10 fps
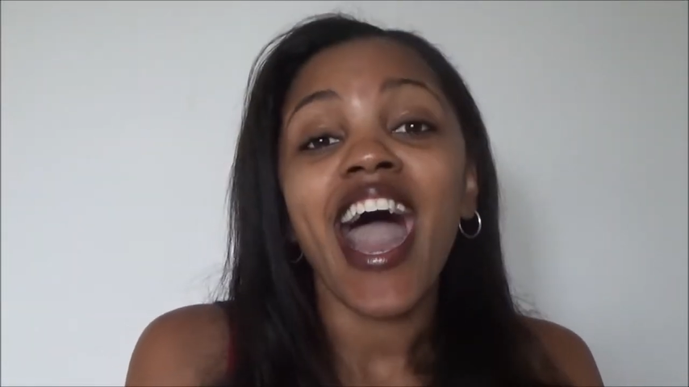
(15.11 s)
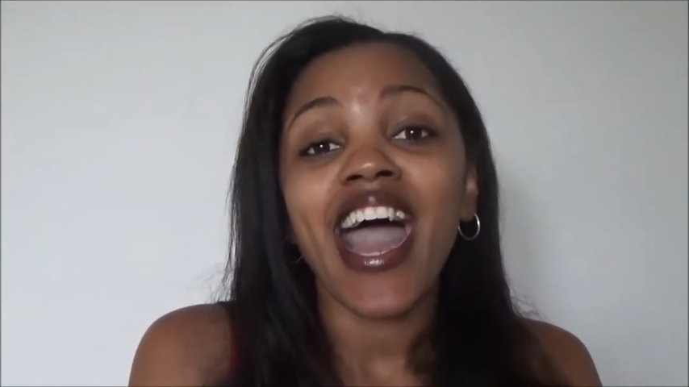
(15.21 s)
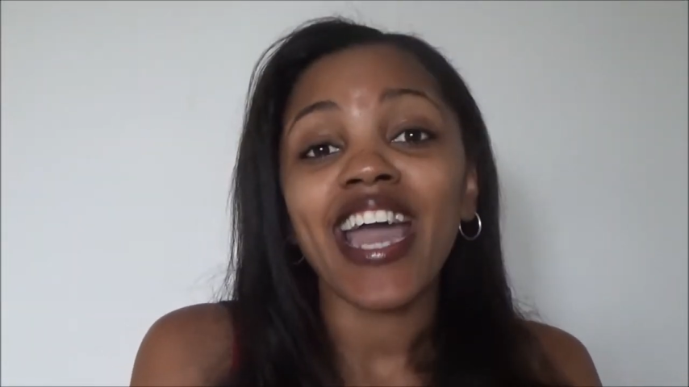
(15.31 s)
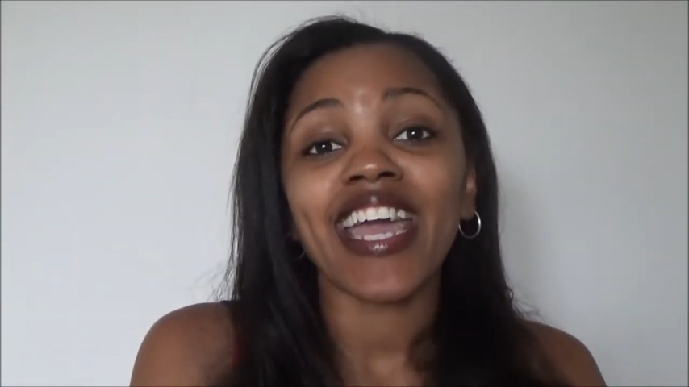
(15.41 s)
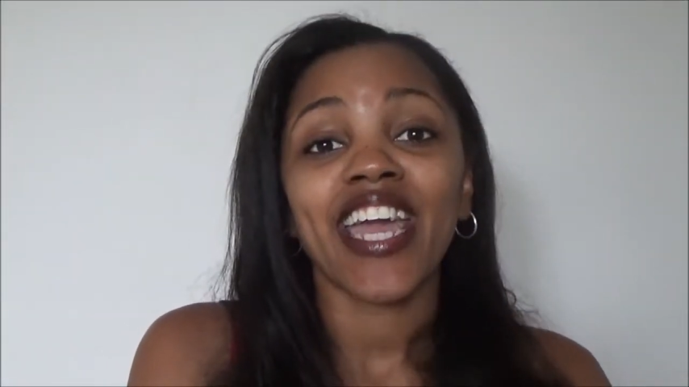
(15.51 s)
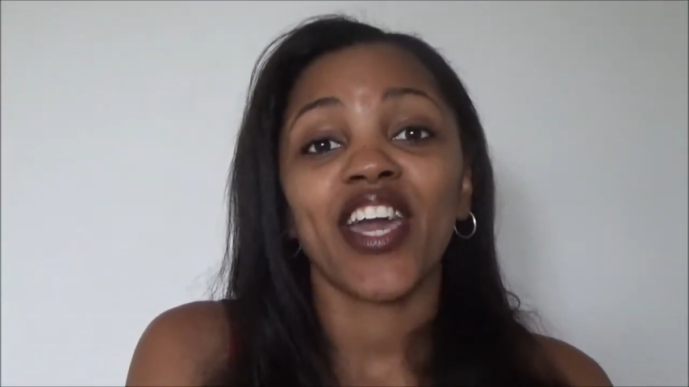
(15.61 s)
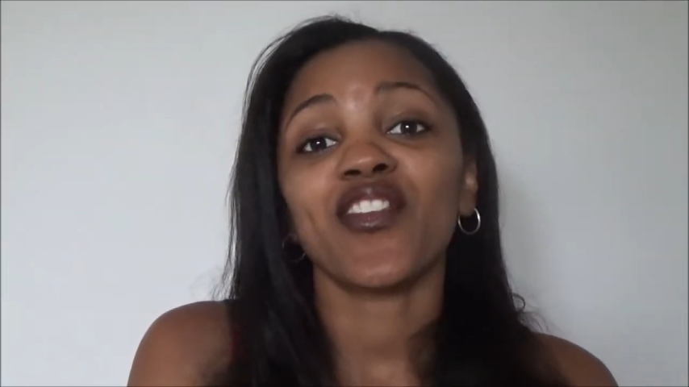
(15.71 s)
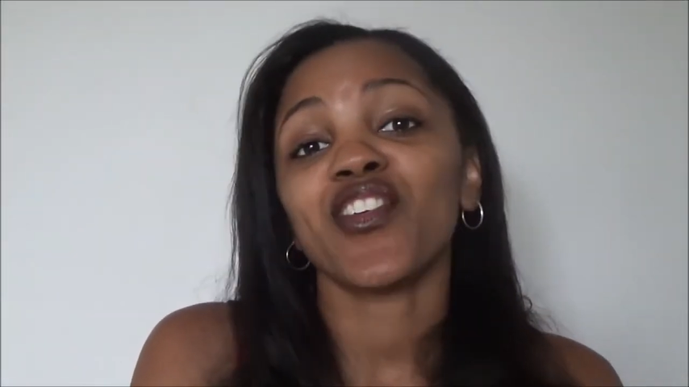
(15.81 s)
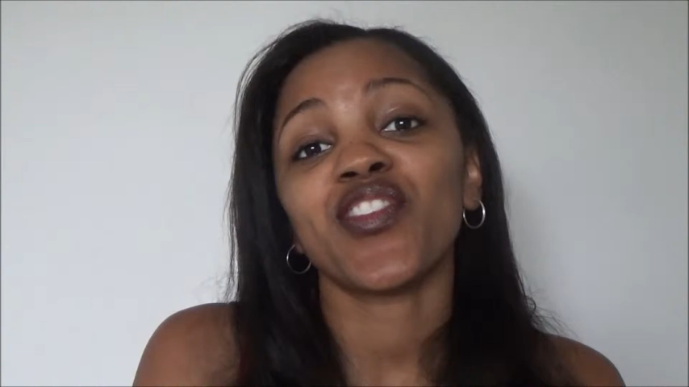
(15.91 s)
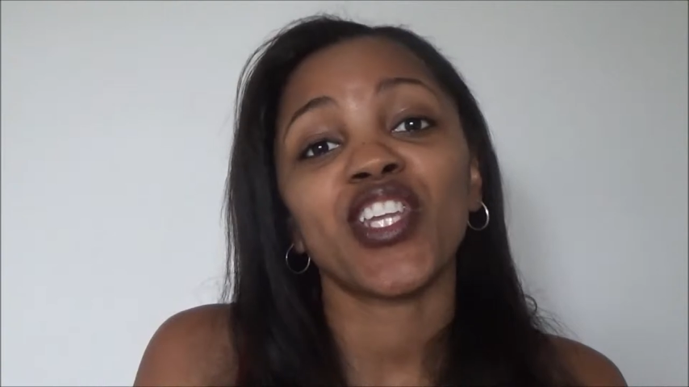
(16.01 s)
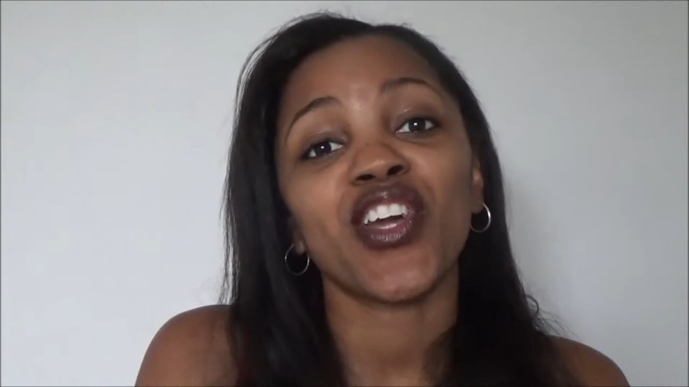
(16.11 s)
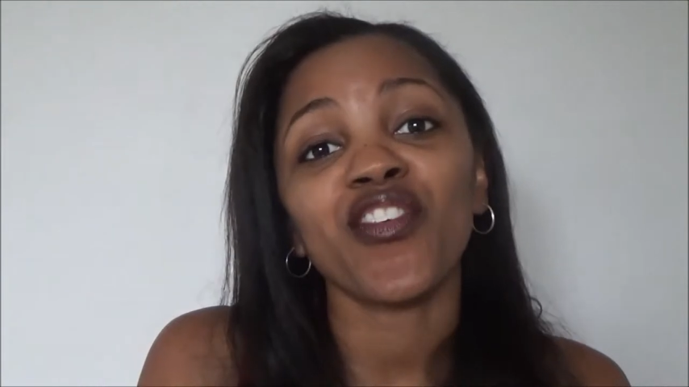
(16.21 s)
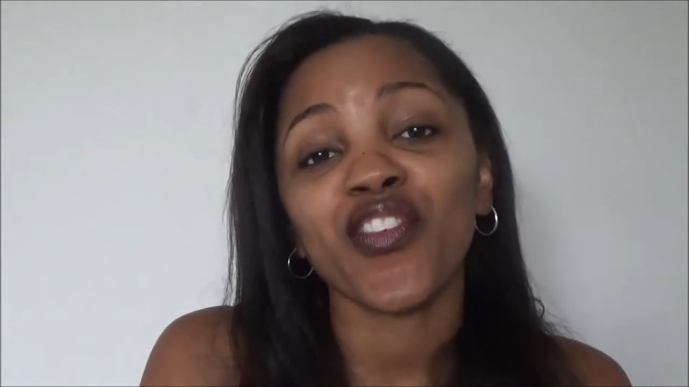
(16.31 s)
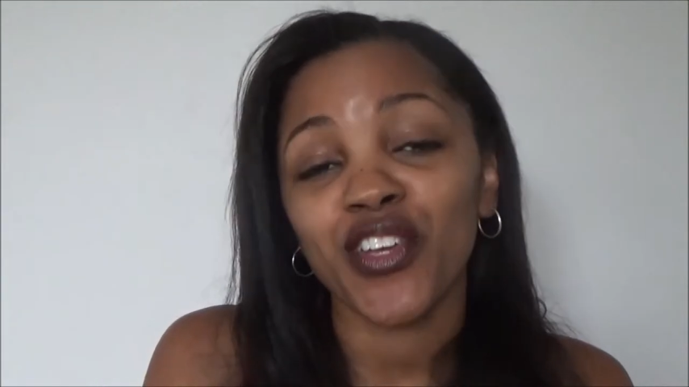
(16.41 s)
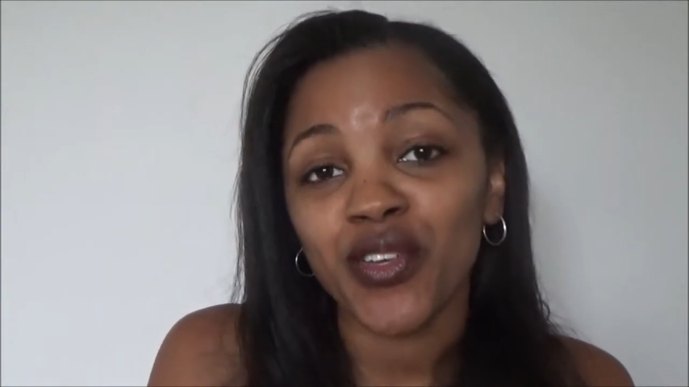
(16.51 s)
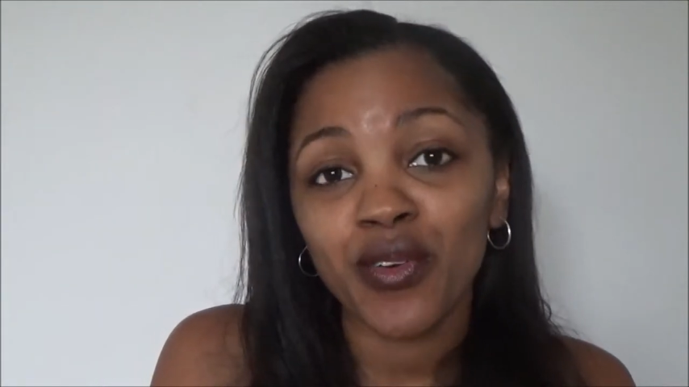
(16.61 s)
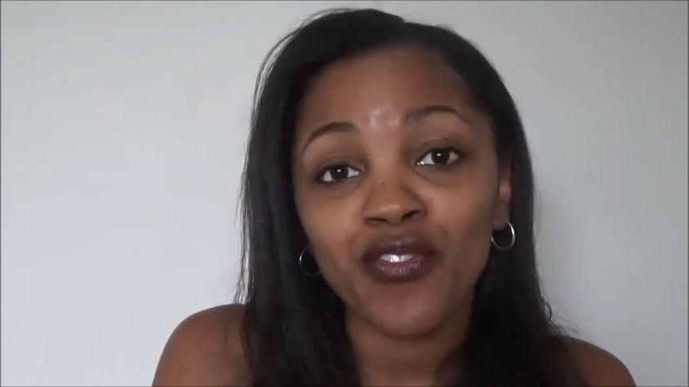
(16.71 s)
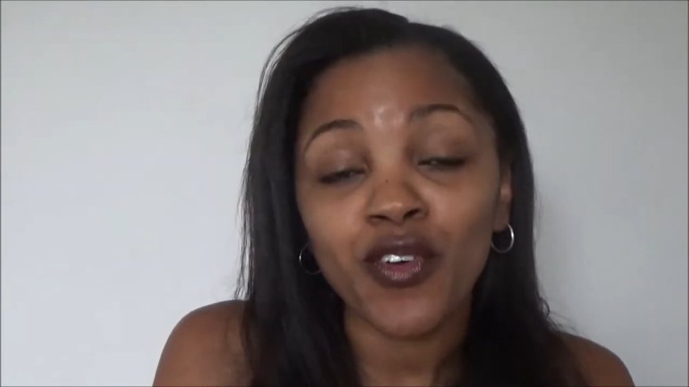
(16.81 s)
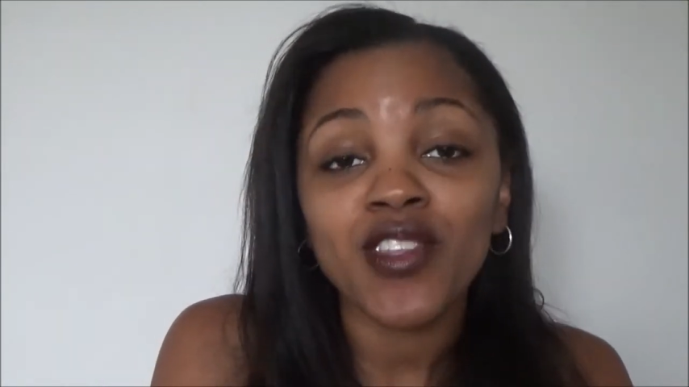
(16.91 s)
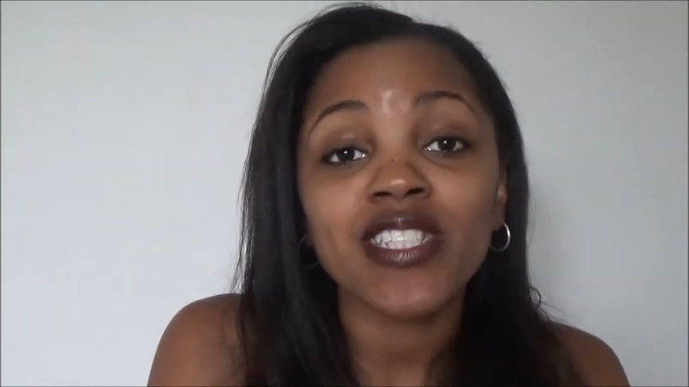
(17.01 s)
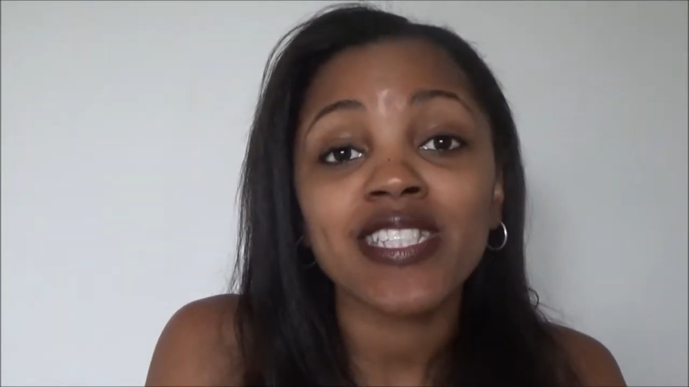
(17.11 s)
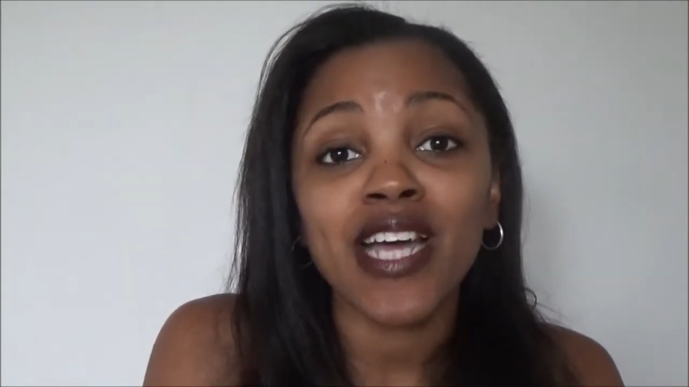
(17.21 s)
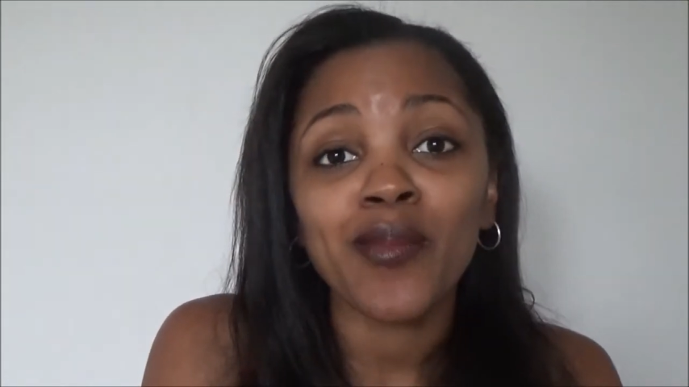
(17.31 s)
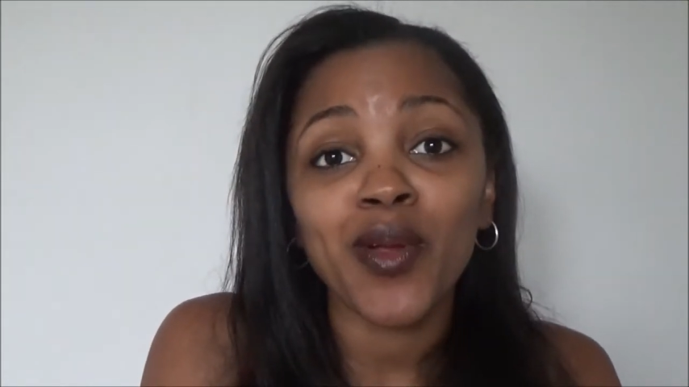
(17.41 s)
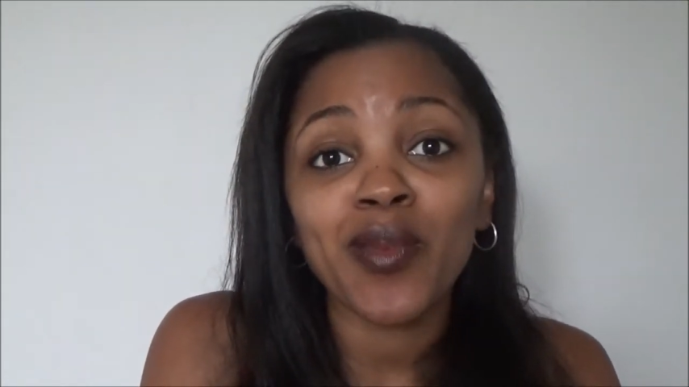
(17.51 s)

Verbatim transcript: I have a video for you for the summer